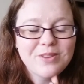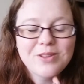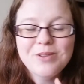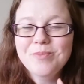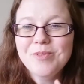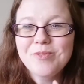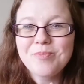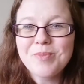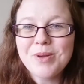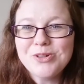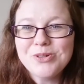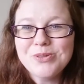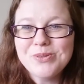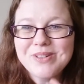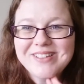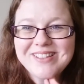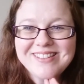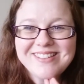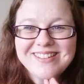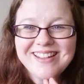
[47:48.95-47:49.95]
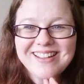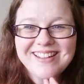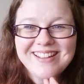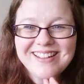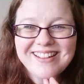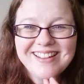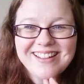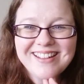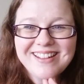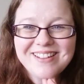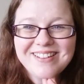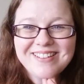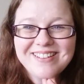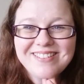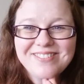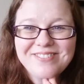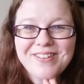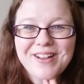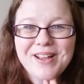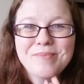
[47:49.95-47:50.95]
of my Julie's
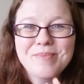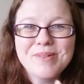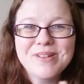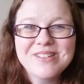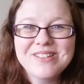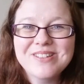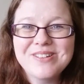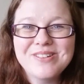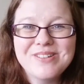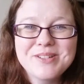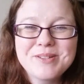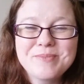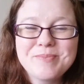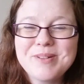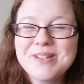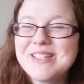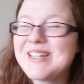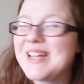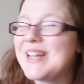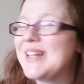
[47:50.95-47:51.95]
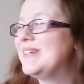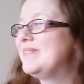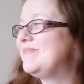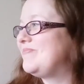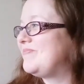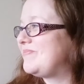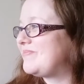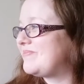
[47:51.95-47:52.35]
fibres all spun together.